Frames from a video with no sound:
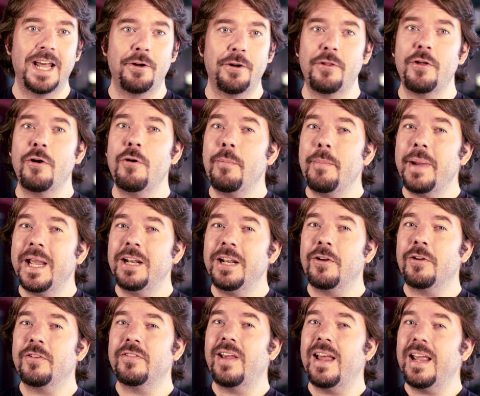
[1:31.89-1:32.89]
and although it may
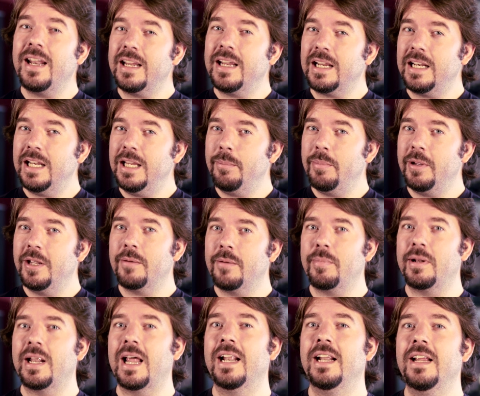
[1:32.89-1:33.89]
not technically be a
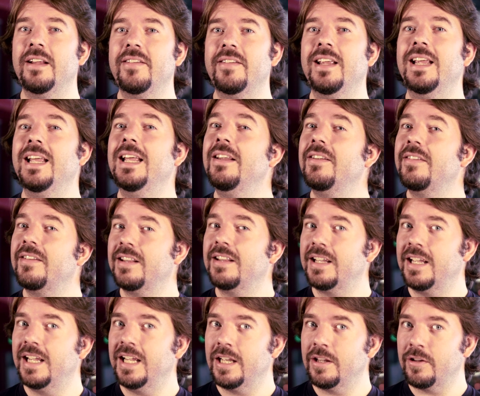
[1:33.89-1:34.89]
planet, it is the
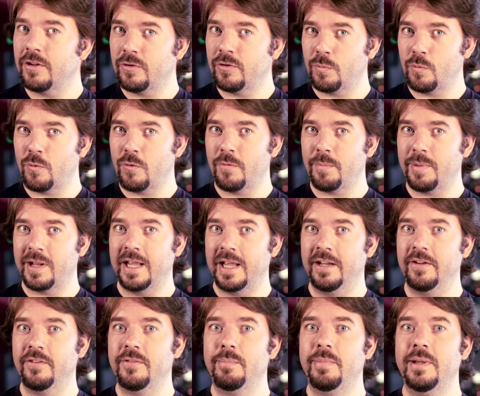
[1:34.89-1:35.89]
king of the dwarf
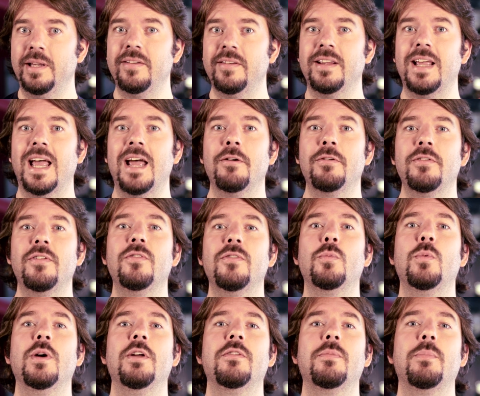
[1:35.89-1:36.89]
planets, beating
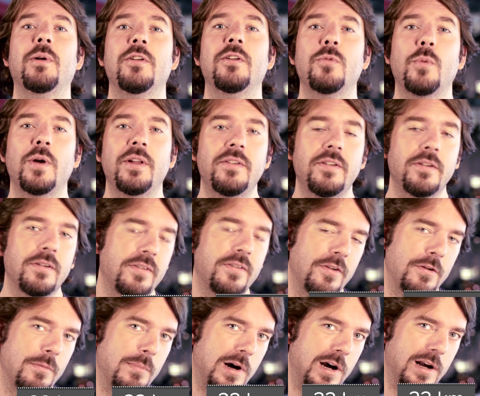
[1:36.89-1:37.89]
Eris's width by 20 or
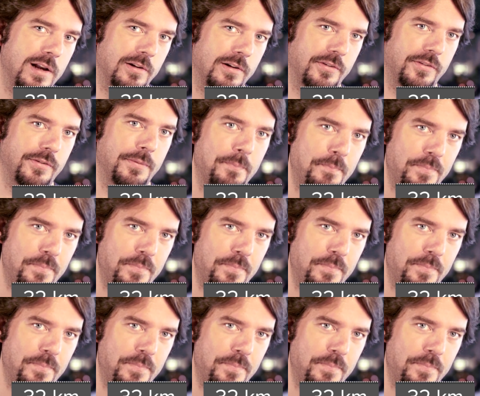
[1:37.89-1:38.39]
so miles.